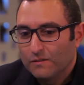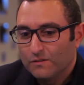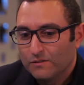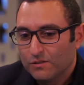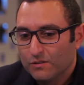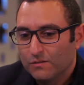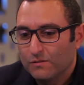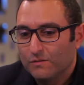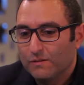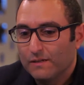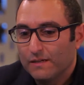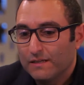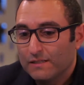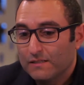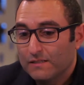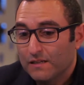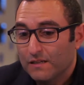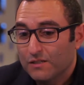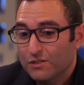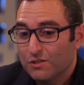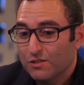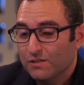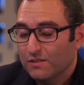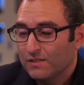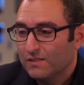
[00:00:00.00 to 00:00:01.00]
to
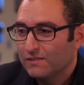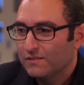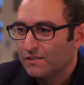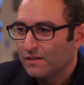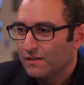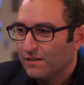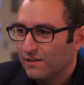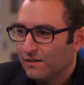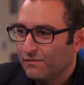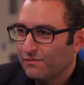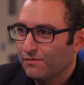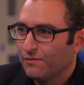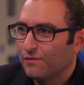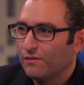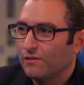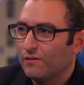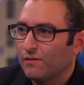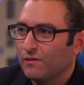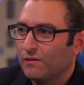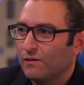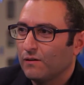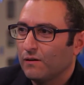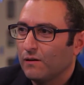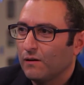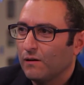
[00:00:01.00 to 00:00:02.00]
essentially
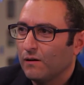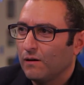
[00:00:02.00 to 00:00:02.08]
deliver